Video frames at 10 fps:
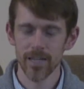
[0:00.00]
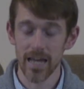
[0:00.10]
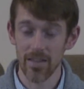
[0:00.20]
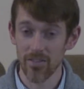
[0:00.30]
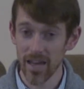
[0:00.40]

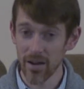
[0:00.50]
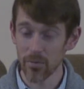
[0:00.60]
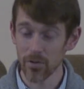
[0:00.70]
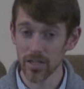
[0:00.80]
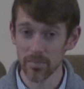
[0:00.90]
And that
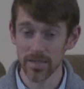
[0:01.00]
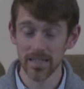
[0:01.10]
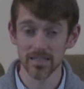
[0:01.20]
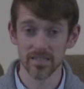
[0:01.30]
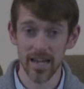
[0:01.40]
really
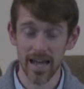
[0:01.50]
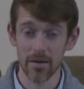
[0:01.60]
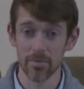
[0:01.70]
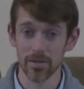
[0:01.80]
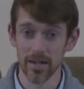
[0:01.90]
begins to
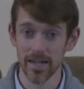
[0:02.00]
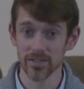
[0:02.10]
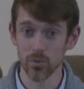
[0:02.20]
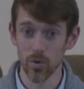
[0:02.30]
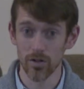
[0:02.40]
happen
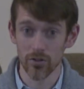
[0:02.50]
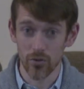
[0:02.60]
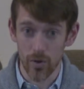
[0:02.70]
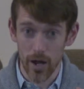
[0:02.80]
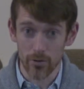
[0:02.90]
as one
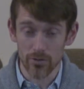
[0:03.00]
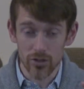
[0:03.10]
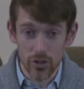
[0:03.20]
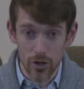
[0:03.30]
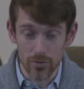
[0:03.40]
crowds
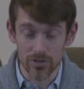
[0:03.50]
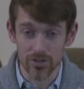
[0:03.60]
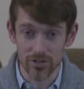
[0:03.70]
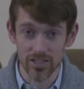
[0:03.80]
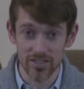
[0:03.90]
close
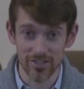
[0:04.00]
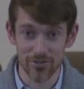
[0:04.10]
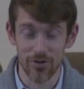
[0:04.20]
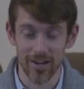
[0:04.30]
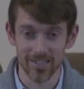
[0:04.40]
to Jesus
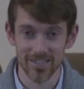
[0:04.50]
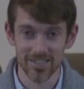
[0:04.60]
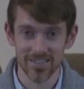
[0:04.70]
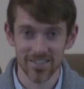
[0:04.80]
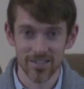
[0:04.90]

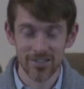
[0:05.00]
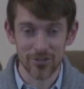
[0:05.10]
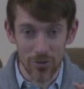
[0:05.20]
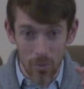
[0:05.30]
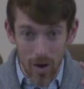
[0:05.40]
Christ
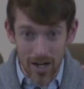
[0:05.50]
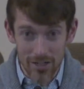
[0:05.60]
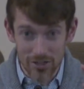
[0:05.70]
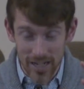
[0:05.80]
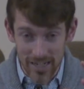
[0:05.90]
to
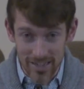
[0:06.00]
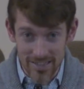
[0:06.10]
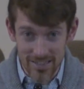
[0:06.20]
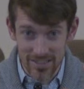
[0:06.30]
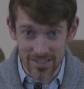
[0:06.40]
watch and
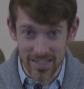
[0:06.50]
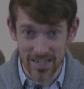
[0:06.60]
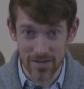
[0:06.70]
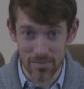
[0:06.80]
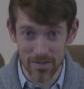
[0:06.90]
listen to
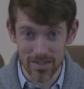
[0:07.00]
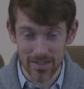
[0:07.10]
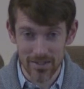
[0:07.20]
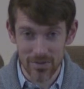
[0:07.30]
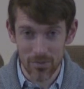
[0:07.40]
him.
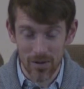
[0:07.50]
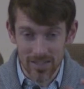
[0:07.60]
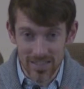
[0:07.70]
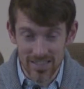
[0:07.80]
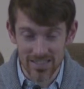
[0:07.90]
What
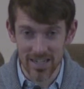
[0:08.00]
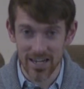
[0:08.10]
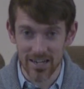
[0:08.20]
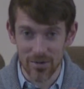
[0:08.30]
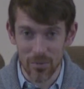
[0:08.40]
does he
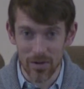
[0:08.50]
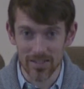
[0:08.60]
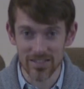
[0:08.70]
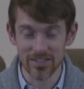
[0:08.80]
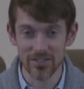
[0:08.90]
say? What
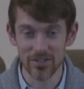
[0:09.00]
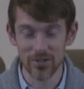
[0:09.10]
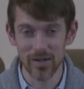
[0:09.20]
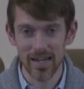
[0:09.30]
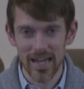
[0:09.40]
does he
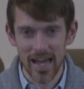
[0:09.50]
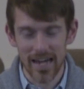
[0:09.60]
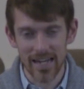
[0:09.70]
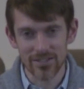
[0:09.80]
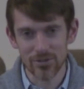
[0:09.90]
do?
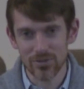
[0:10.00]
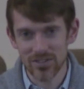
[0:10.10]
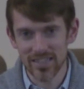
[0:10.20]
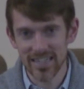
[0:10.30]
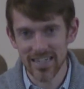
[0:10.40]
And as you
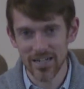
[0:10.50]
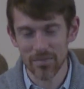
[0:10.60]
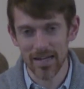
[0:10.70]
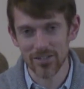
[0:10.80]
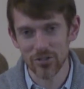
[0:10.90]
see him,
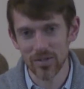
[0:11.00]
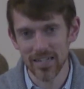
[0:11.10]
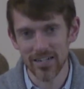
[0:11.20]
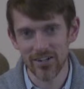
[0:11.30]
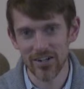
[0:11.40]
as you
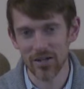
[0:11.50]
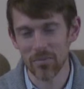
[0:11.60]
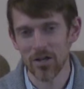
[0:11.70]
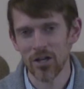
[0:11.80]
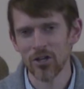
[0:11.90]
hear
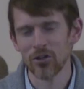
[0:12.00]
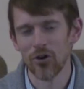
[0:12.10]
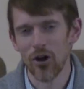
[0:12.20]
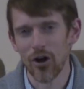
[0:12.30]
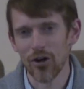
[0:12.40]
him,
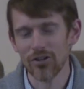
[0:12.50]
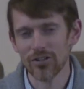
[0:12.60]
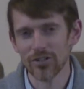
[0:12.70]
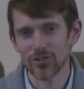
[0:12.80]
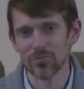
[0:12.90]
your
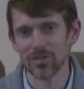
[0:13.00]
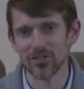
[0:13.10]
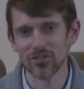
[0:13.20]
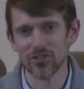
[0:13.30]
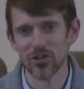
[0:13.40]
heart should be
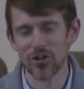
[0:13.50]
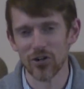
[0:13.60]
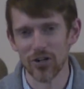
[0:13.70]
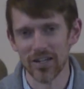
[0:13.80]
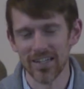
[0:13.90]

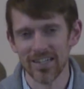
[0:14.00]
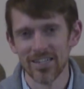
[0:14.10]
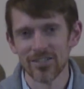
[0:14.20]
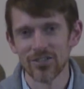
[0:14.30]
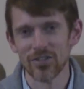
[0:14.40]
stirred
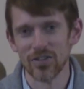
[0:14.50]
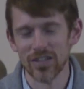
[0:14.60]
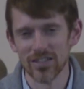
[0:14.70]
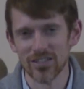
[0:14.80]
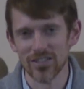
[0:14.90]
to
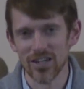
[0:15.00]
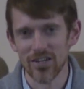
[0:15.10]
this